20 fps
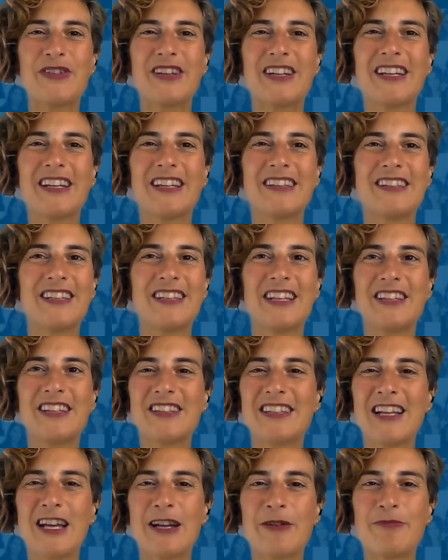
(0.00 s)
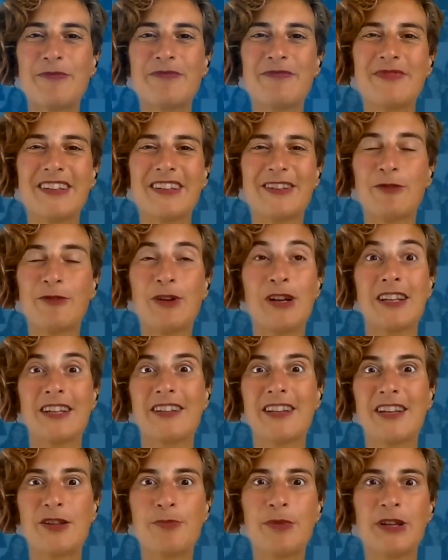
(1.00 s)
And since then, well, it
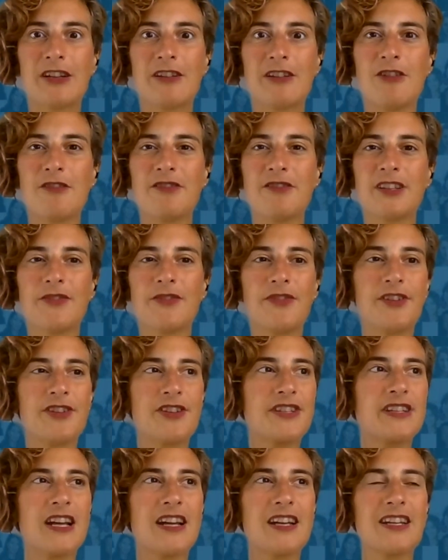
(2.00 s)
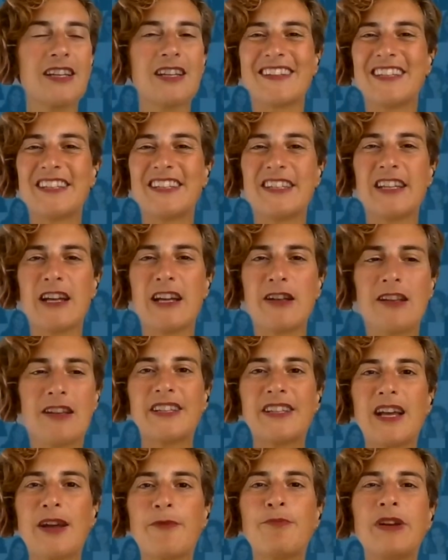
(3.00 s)
has been love at the first sight. Since then,
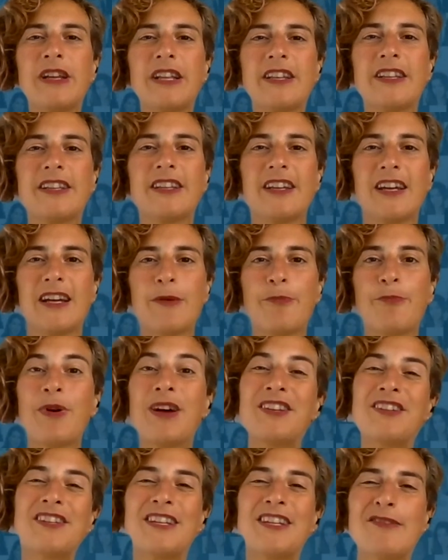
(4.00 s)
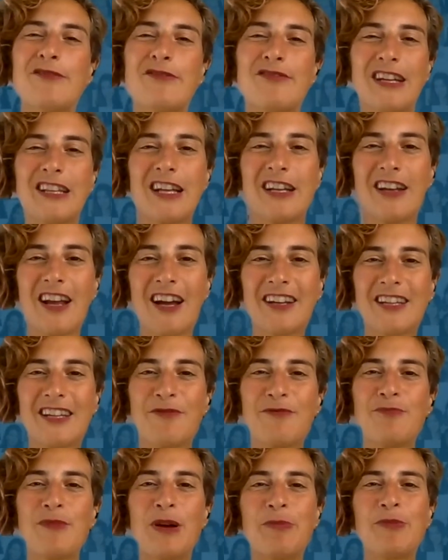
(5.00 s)
I've been a passive and an
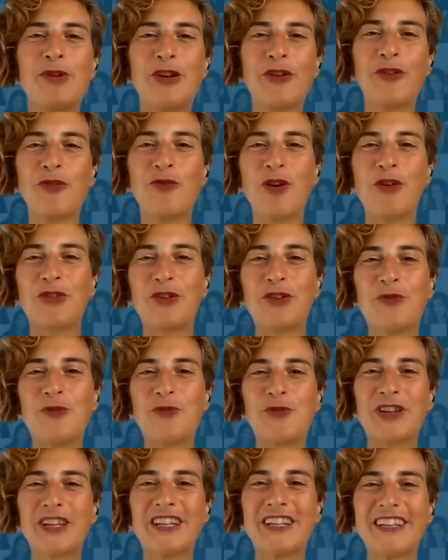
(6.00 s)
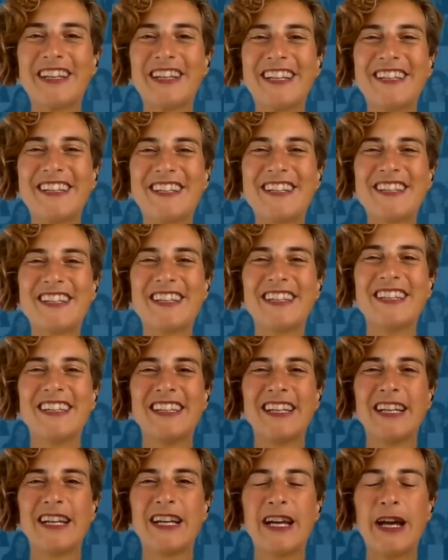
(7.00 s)
active member throughout the 14 years,
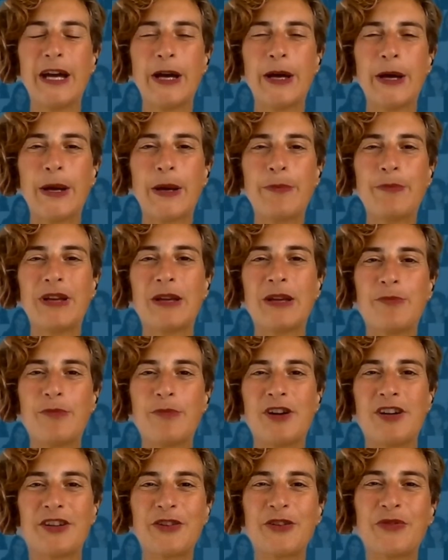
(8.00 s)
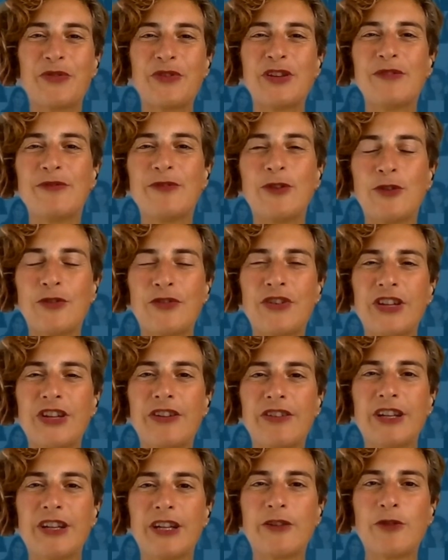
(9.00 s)
being part of the
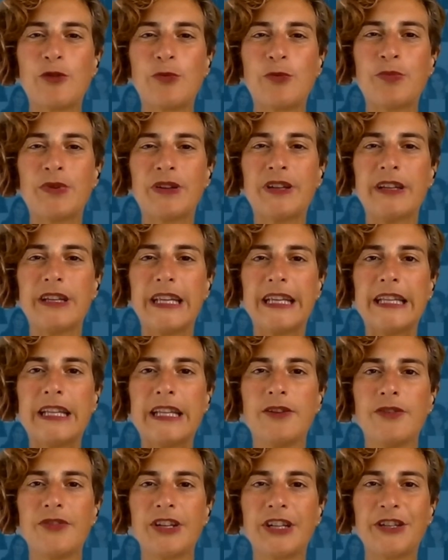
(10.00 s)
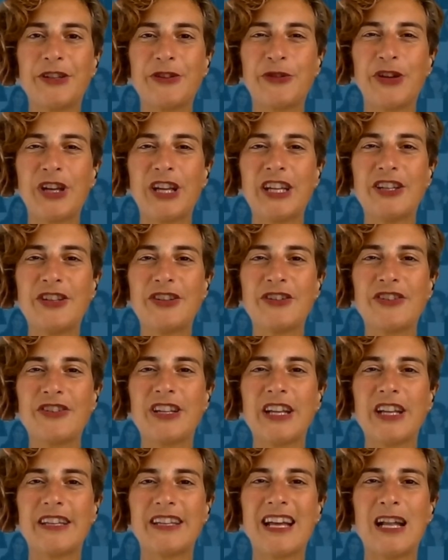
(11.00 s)
volunteering group in different
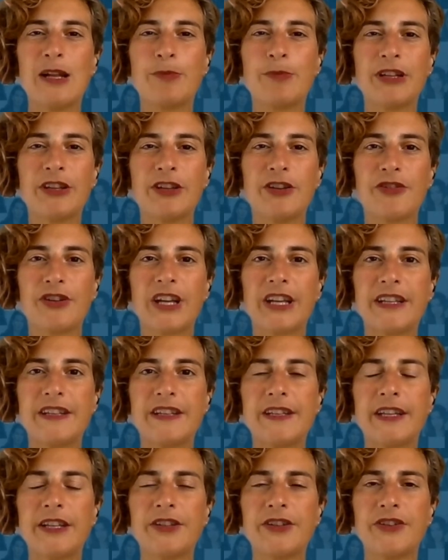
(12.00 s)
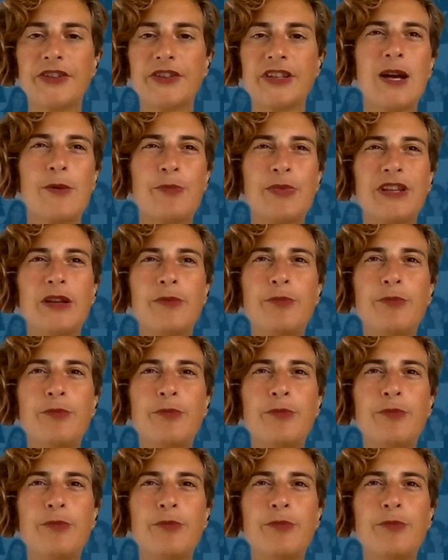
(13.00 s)
occasions and helping the organization. But the